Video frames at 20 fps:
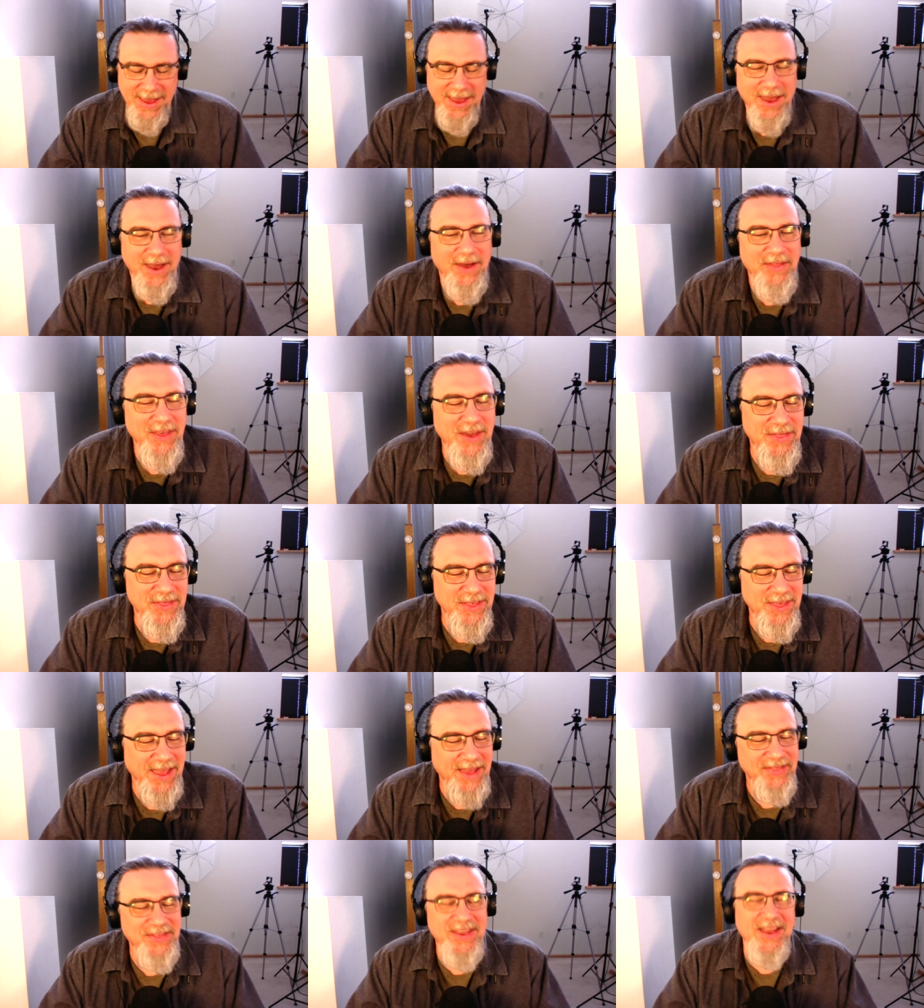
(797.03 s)
And then
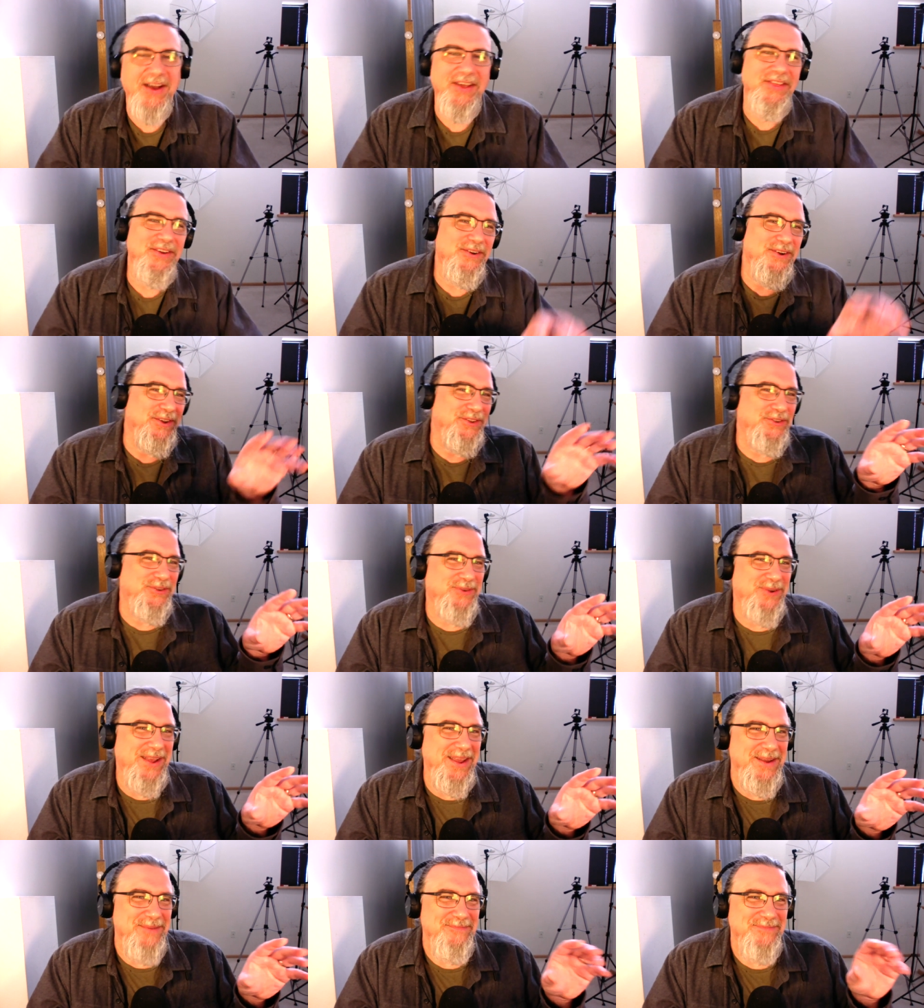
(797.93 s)
at the other
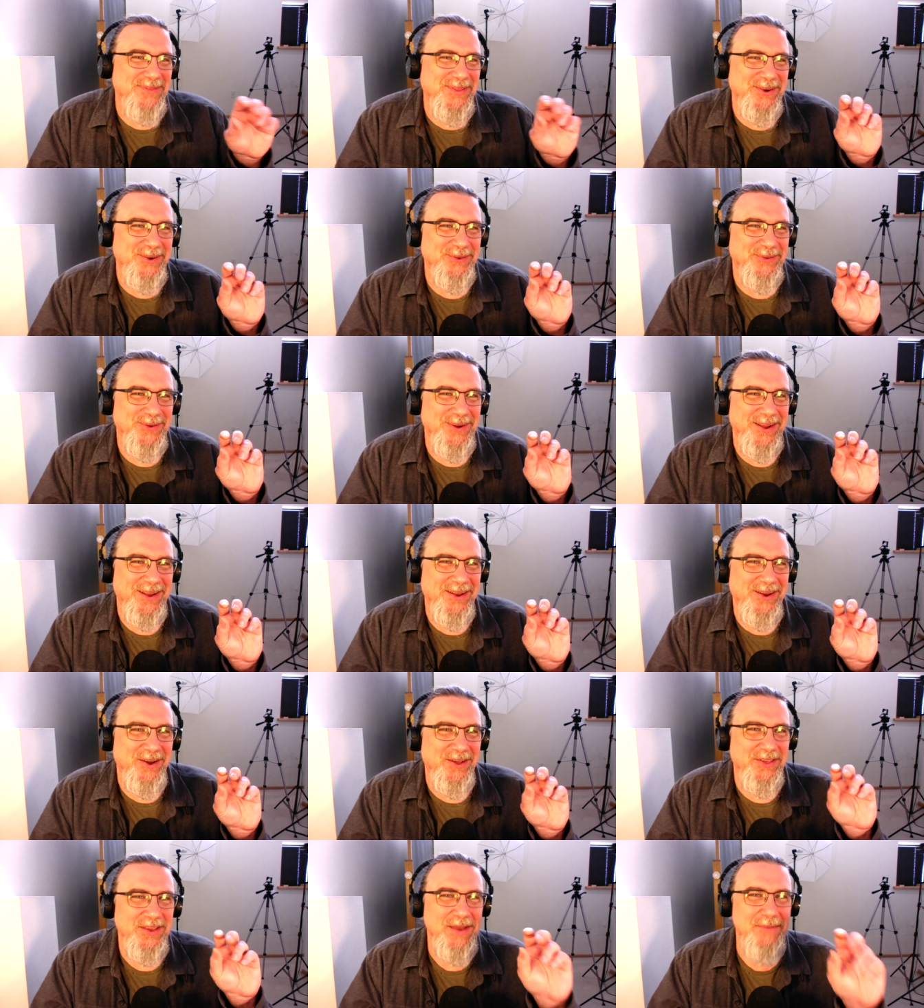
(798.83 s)
extreme, there's what I
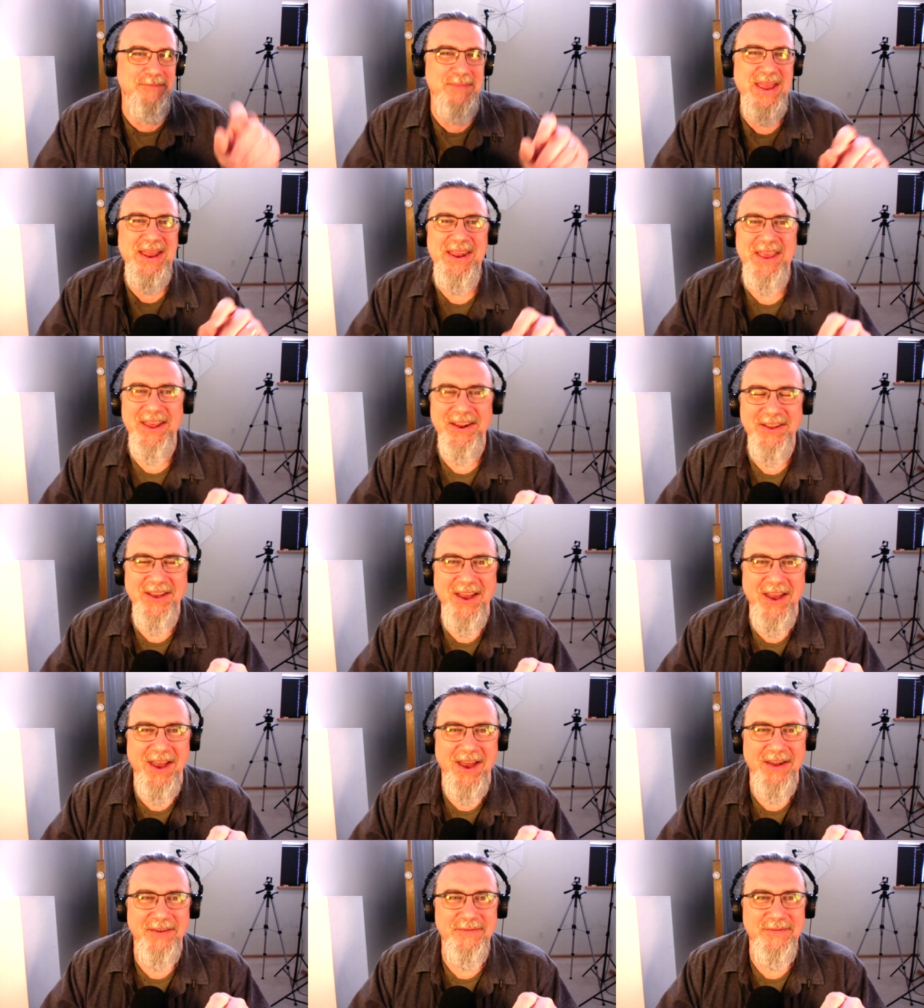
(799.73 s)
call the immediate
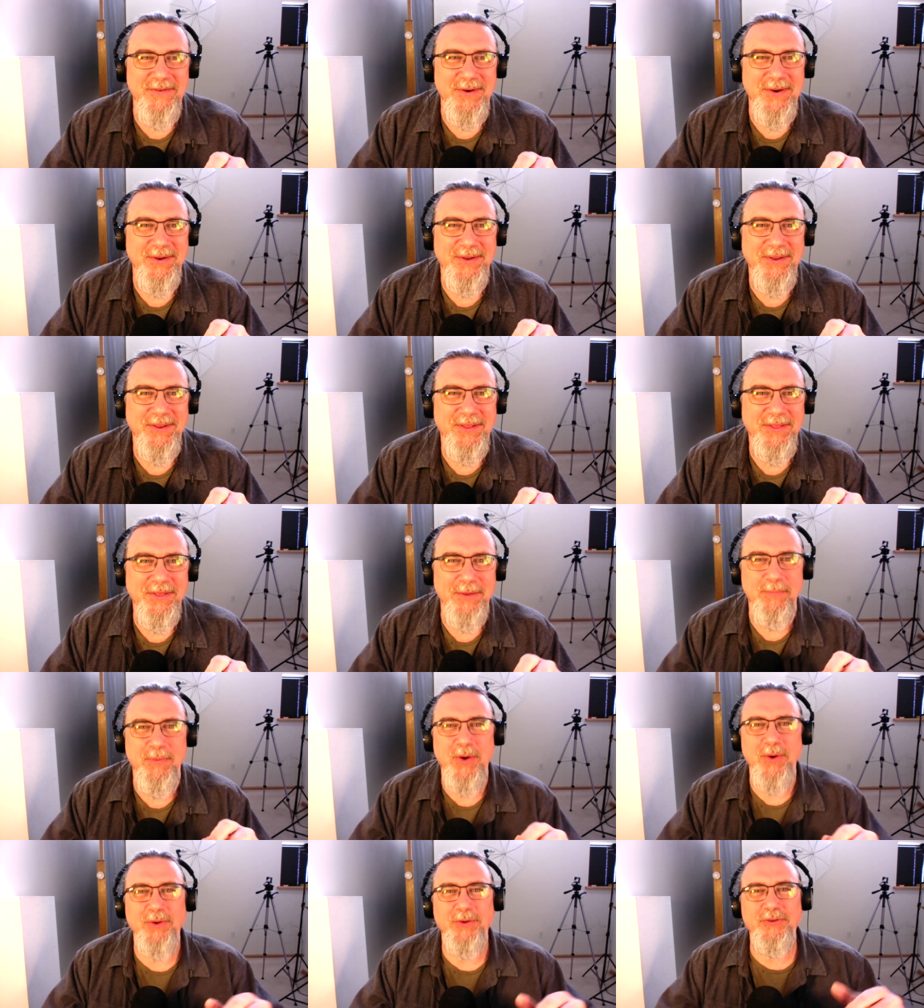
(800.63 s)
convert, the
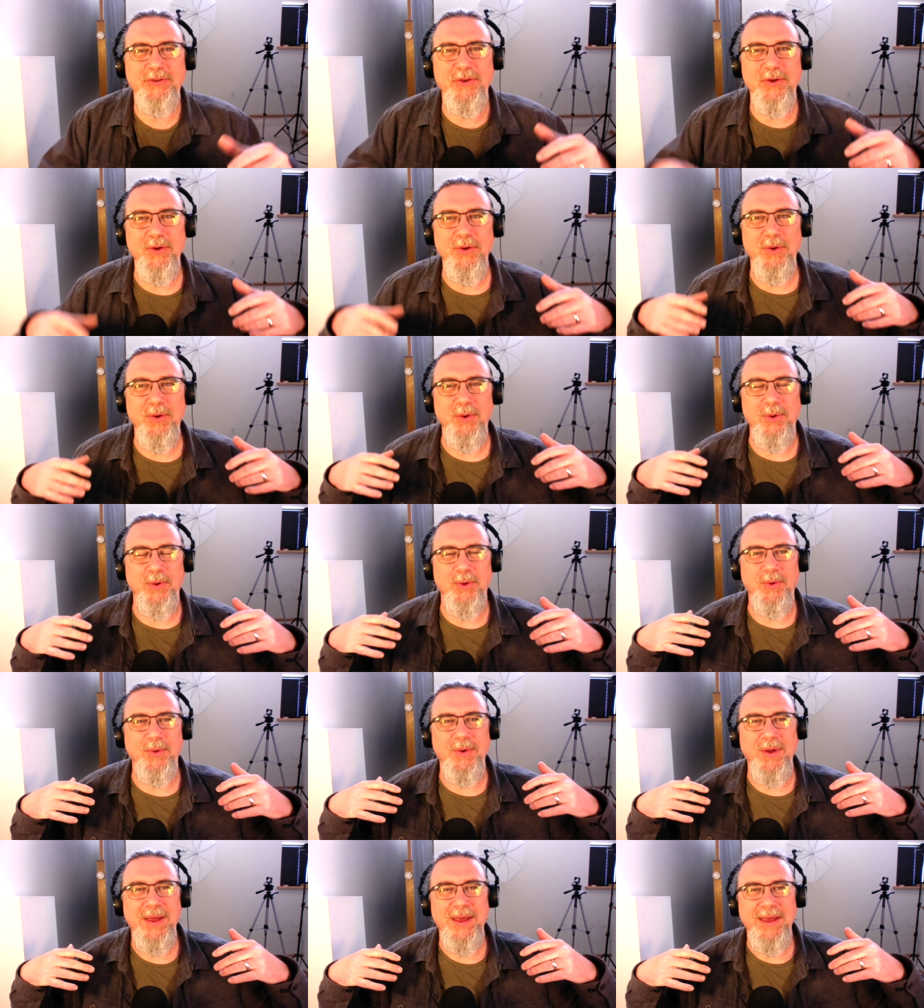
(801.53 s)
person
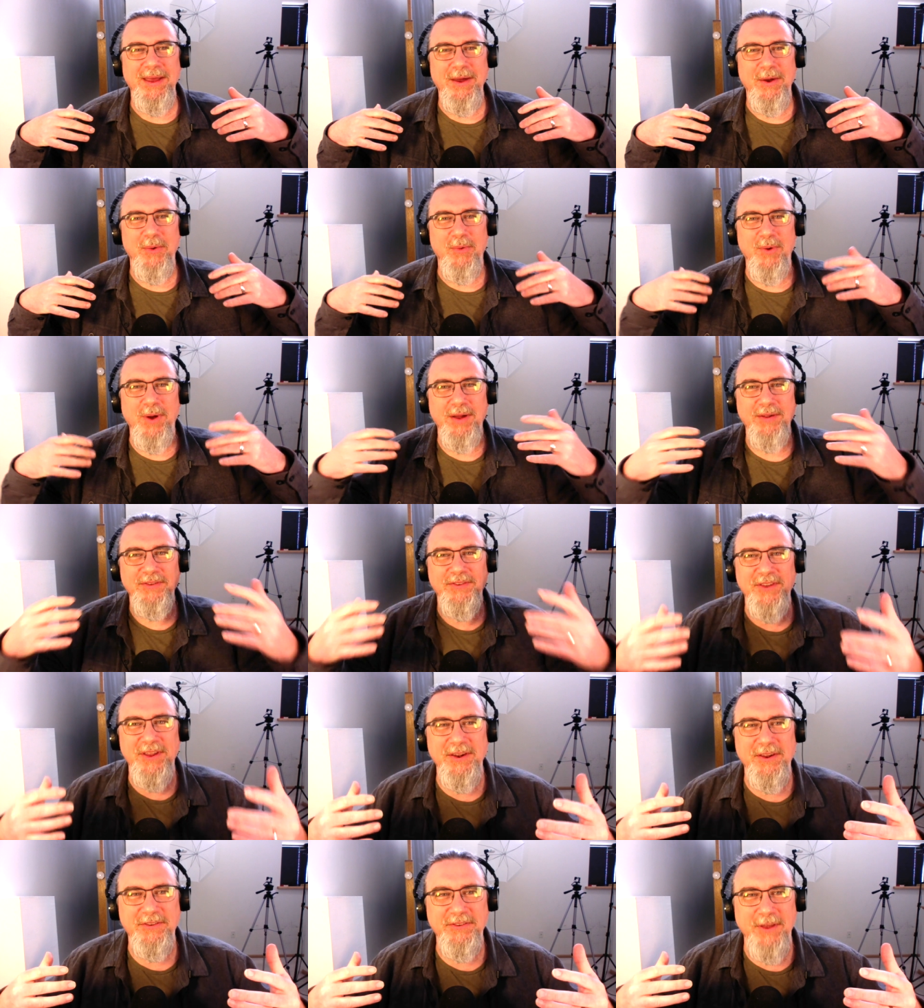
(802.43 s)
who runs
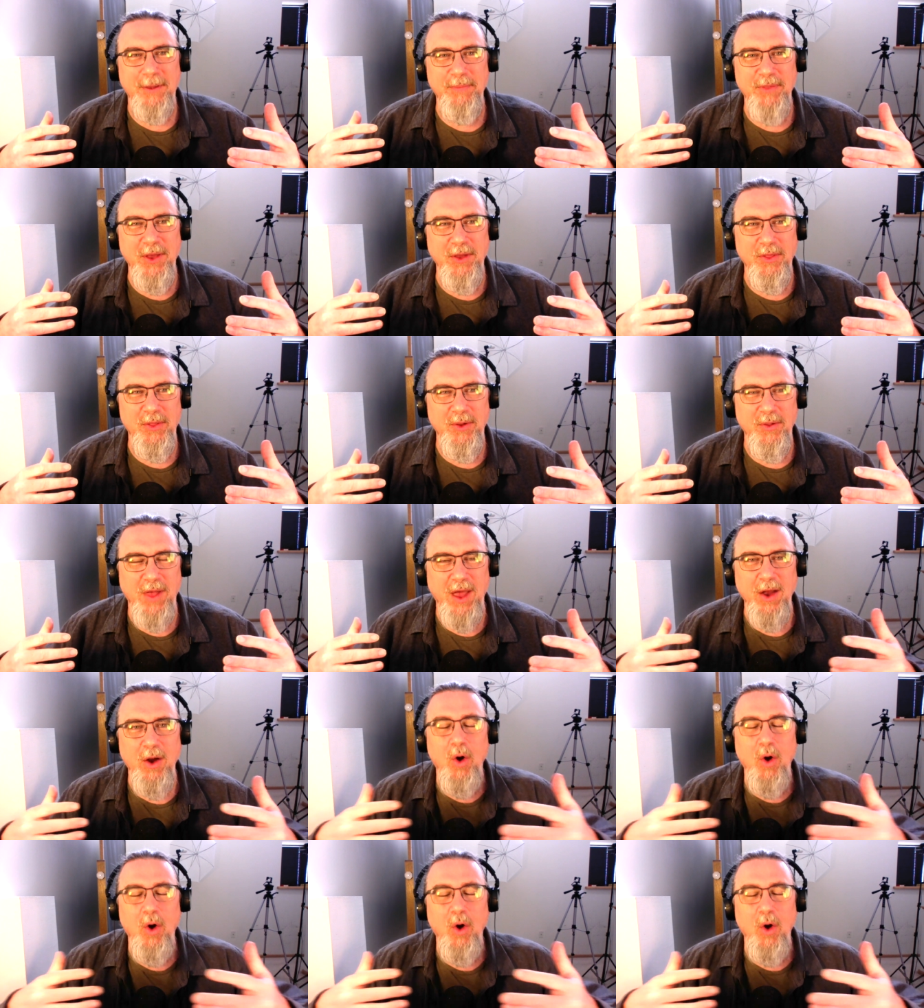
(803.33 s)
into something and they're like,